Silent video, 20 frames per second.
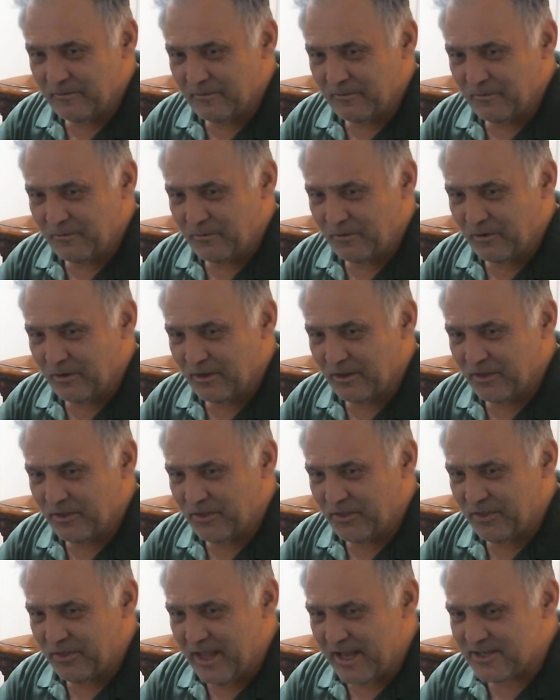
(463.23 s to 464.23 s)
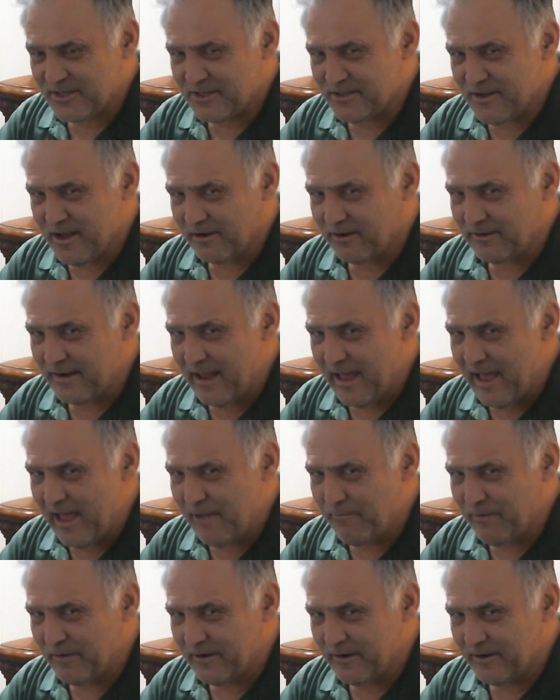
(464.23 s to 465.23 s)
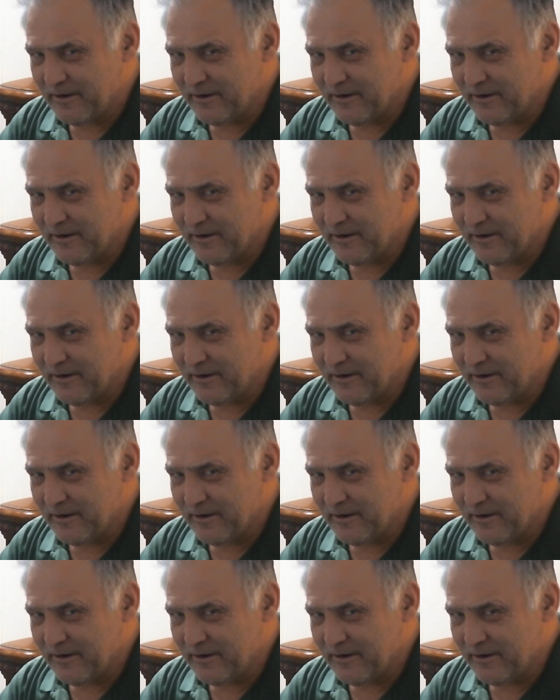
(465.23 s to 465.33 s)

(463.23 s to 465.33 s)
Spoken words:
Well, that's not going to happen.